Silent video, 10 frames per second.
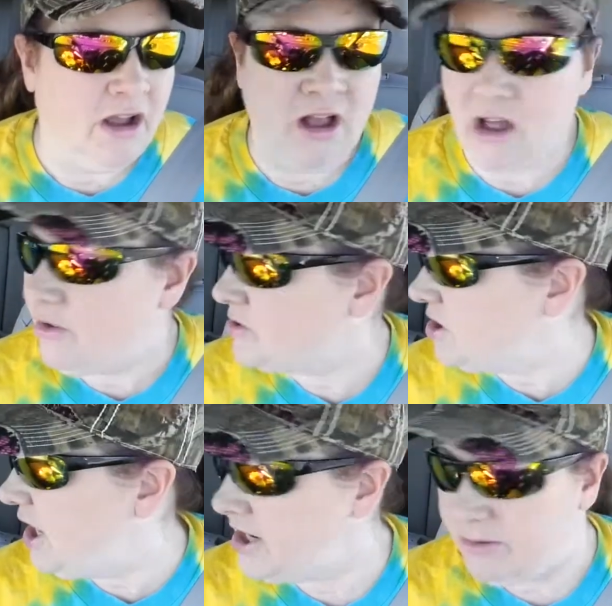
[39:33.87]
all those
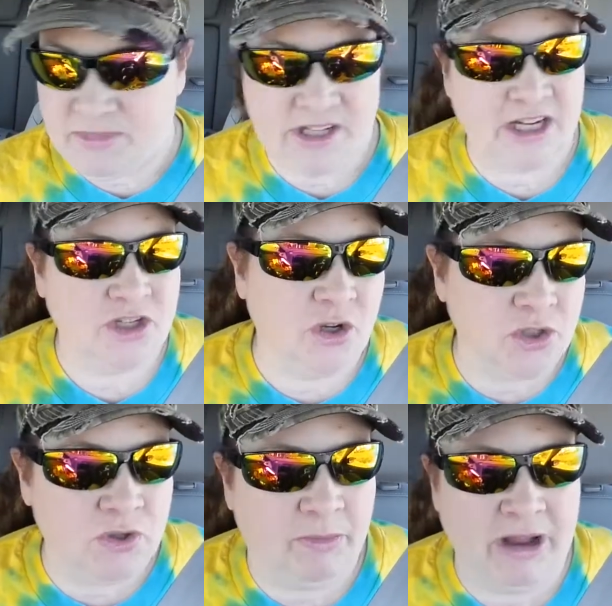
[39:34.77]
items that I
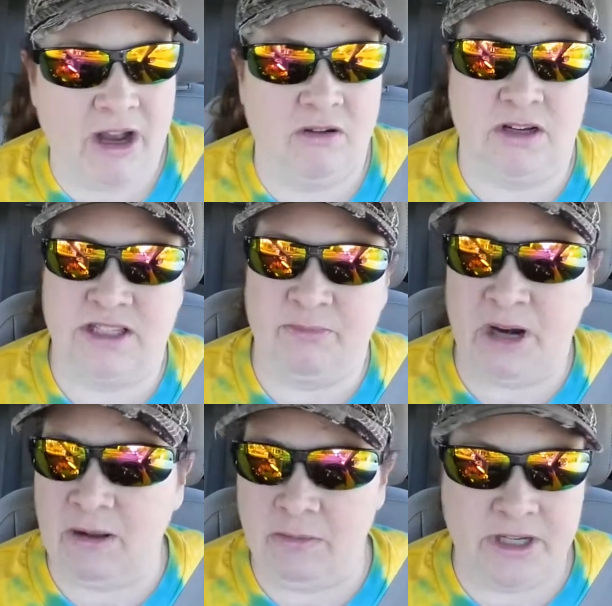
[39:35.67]
told you about because I'm
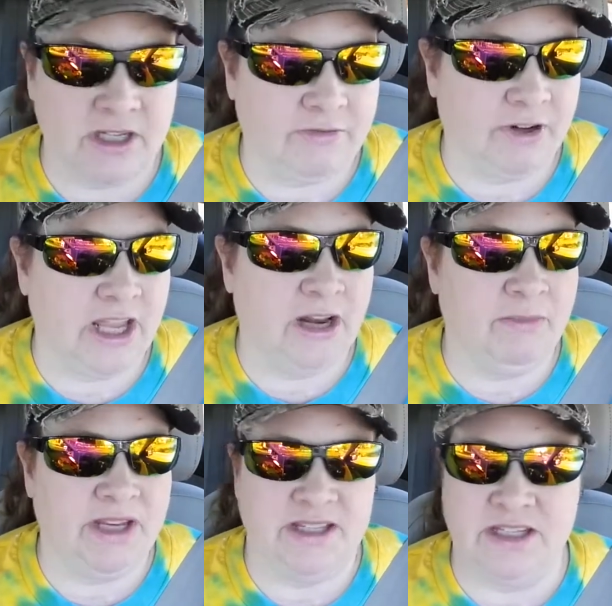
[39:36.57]
probably gonna forget
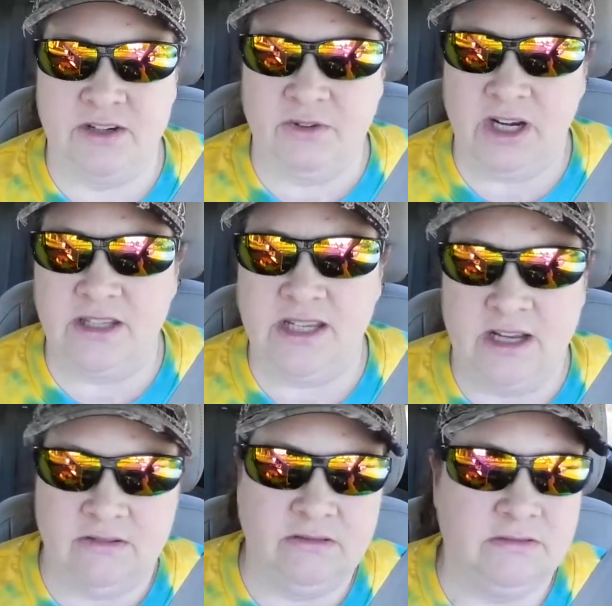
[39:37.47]
them because I didn't write it
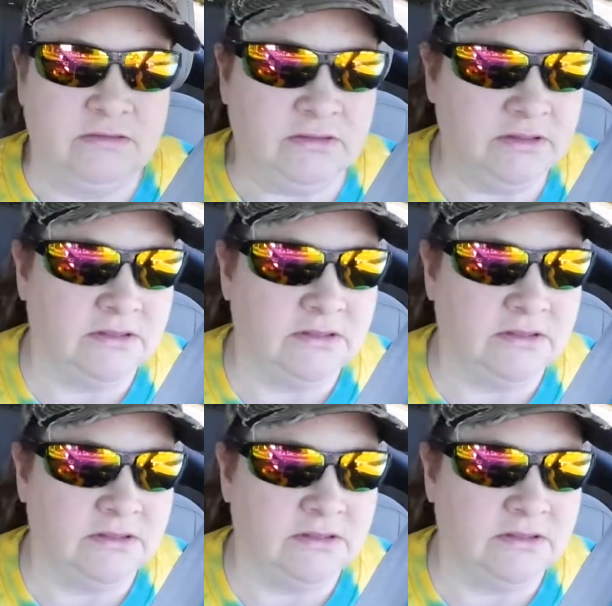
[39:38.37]
down.